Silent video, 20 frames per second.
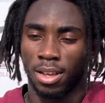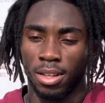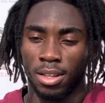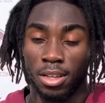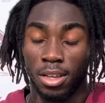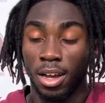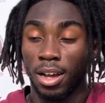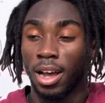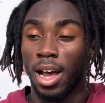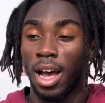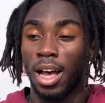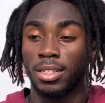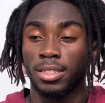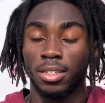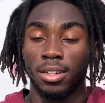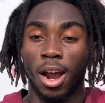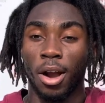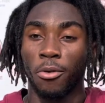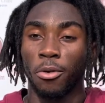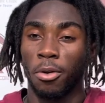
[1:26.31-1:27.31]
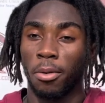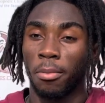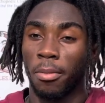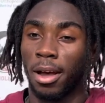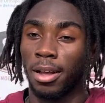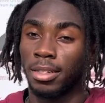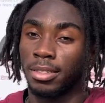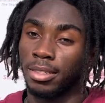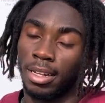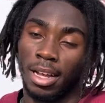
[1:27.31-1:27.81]
the young guys in our room,
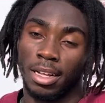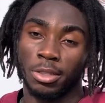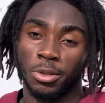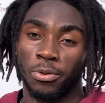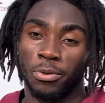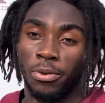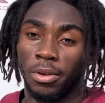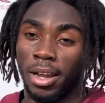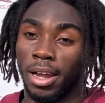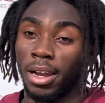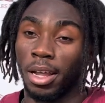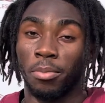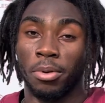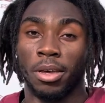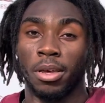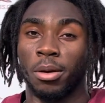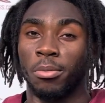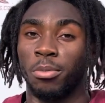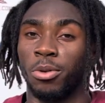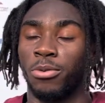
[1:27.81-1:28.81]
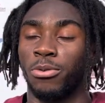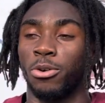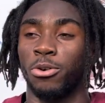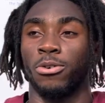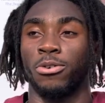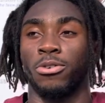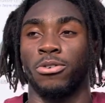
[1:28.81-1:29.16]
I, I just feel like they've been here before.